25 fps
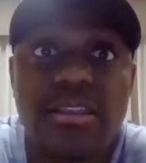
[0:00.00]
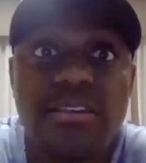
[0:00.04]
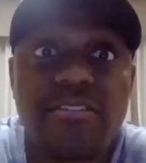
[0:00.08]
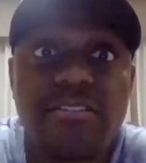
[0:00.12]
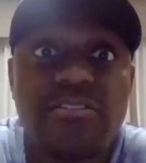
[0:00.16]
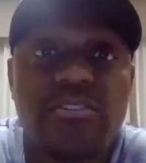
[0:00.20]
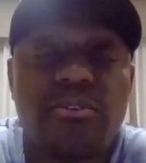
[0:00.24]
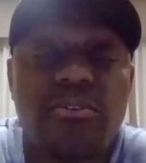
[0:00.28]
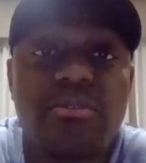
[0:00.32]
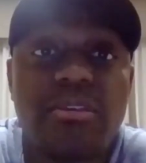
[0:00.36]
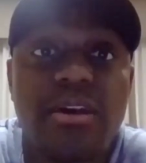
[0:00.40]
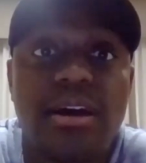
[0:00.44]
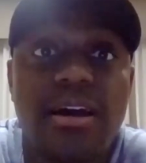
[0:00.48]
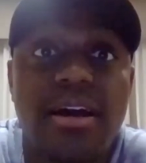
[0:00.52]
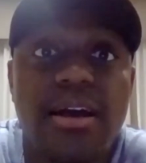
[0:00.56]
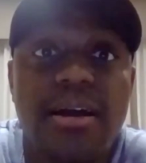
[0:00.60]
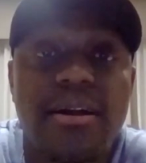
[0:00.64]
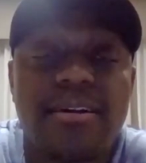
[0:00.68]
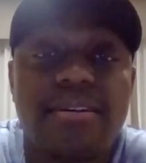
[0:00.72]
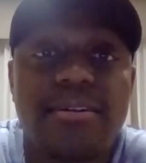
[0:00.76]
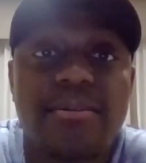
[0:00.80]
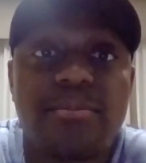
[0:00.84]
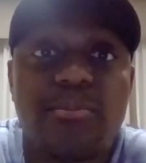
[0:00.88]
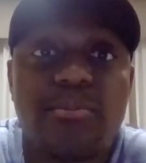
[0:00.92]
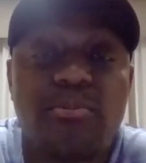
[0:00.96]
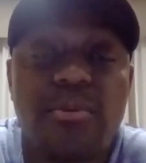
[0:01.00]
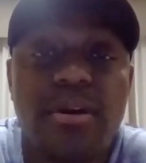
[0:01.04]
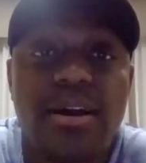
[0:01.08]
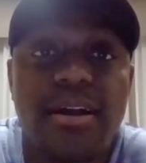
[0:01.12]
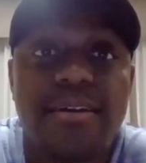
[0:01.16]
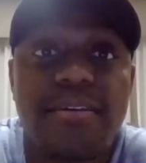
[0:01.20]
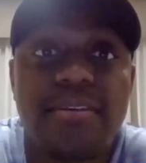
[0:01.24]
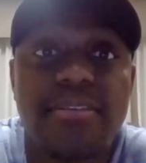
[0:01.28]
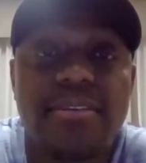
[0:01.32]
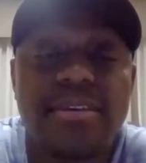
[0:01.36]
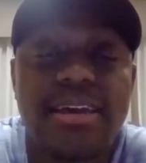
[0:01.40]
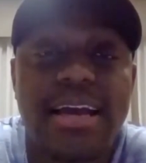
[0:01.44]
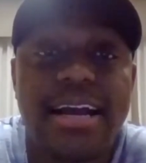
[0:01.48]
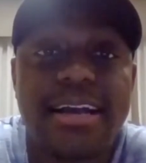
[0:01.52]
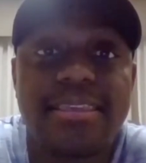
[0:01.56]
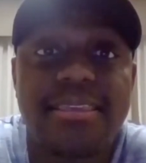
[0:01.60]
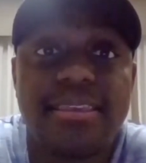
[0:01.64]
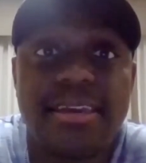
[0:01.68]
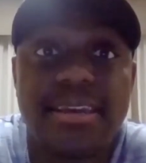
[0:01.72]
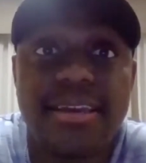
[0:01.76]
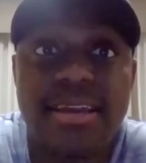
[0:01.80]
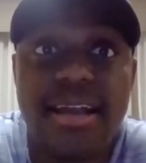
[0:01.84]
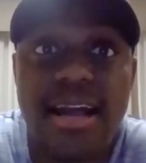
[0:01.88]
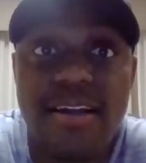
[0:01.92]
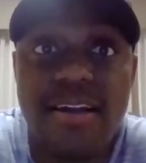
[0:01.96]
So I
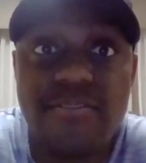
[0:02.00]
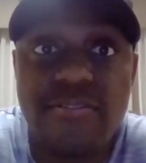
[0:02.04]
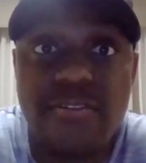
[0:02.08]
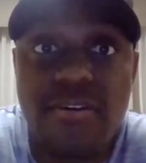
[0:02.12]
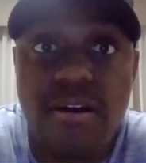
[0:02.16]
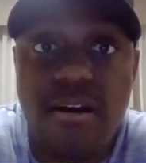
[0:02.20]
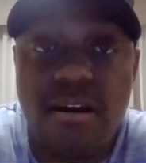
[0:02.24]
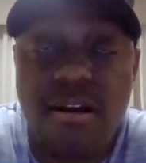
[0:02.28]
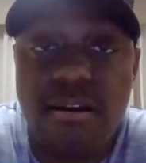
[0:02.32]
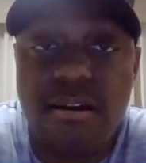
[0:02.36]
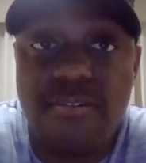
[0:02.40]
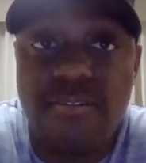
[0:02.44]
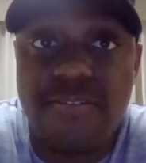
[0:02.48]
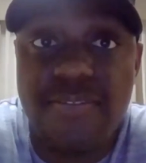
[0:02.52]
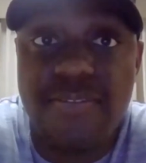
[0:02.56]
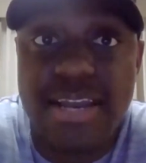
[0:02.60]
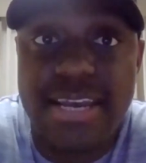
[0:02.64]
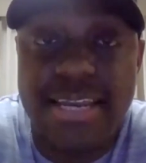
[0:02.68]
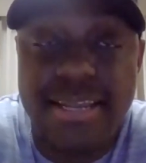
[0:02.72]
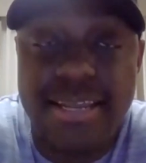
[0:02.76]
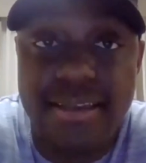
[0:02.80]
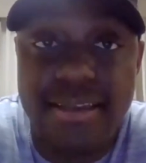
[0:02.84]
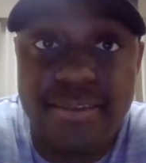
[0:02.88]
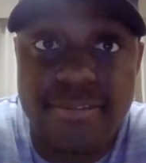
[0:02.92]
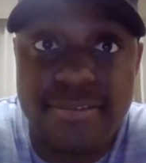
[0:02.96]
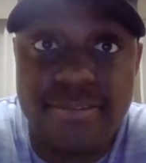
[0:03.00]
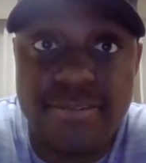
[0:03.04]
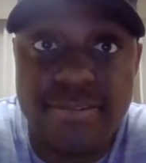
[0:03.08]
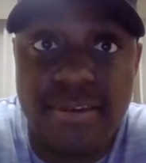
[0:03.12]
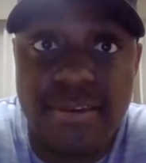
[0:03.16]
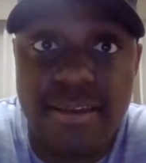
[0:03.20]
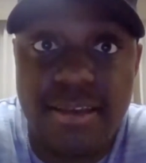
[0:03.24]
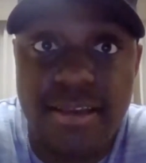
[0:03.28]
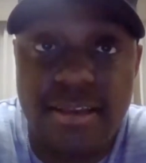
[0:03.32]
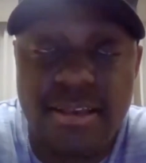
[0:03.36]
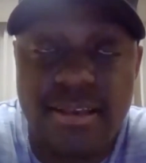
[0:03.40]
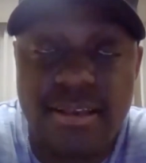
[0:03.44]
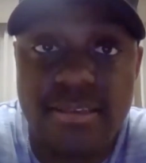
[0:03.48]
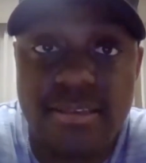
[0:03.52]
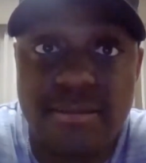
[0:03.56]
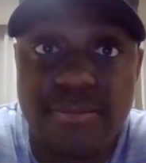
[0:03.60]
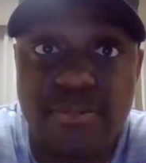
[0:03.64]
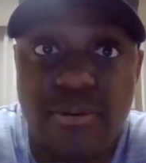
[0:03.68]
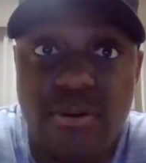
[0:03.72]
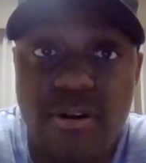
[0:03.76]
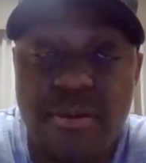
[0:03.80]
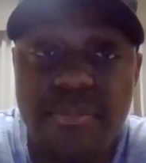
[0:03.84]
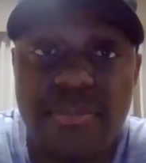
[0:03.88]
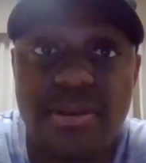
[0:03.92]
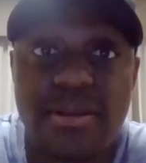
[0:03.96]
thank God for our finance
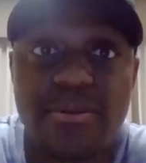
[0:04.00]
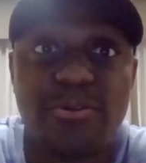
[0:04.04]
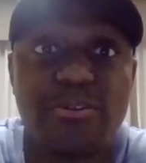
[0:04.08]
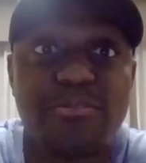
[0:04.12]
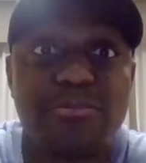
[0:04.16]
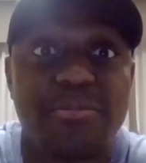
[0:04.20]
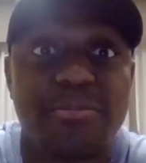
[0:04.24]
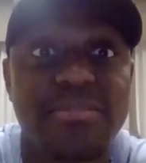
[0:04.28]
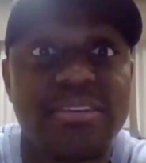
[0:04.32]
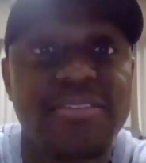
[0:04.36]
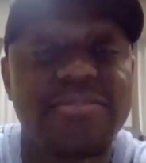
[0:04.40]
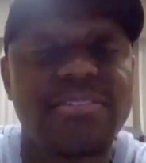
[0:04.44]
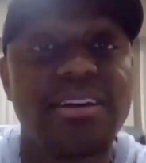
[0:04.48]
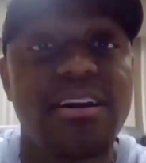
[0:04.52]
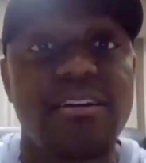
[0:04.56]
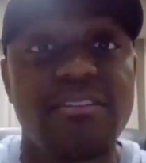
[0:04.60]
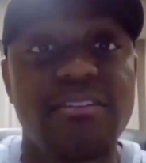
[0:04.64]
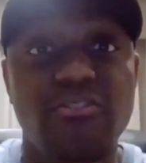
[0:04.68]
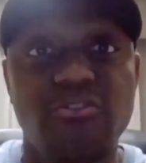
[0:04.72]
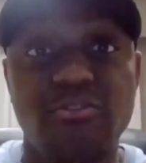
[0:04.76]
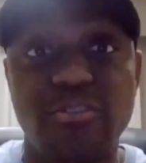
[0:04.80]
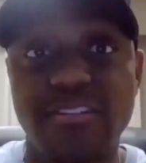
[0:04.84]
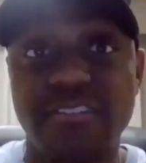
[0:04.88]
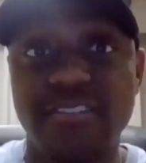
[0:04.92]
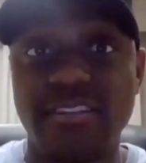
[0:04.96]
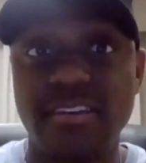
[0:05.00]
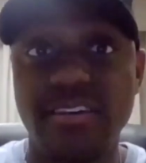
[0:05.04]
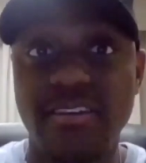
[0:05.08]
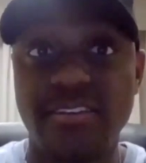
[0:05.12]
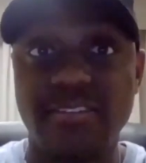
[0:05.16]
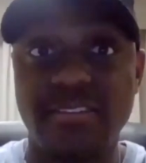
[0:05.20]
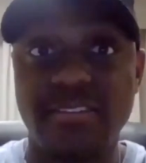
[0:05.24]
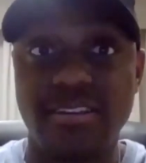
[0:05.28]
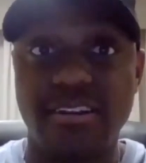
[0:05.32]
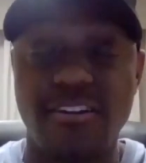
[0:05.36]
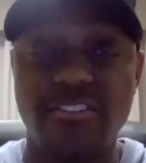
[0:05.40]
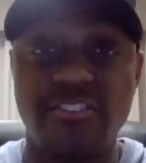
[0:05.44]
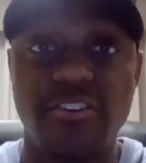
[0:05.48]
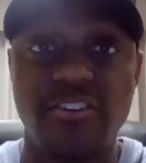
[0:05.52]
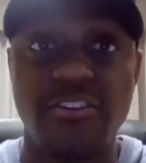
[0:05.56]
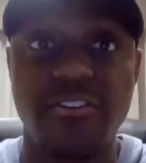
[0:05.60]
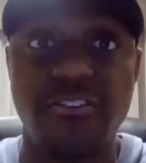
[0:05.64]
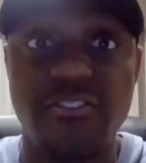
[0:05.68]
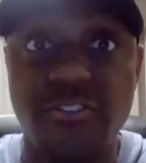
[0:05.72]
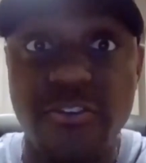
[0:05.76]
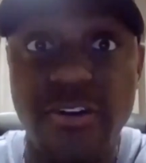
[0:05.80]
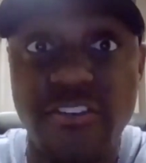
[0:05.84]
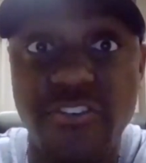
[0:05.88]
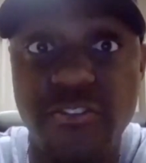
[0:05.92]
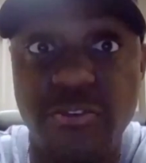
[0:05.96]
department, well, specifically our trustees and our
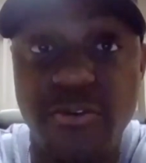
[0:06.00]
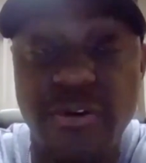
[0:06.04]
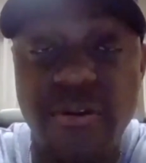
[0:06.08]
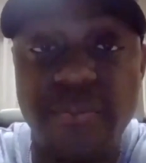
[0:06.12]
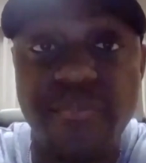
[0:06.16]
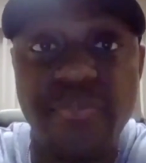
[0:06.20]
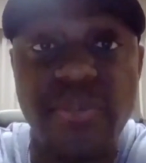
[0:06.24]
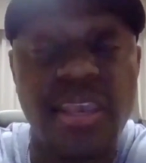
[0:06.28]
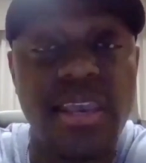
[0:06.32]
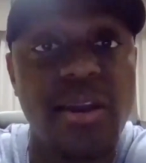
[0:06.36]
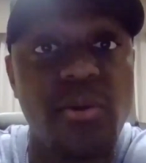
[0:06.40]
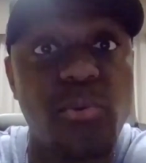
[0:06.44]
church treasurer.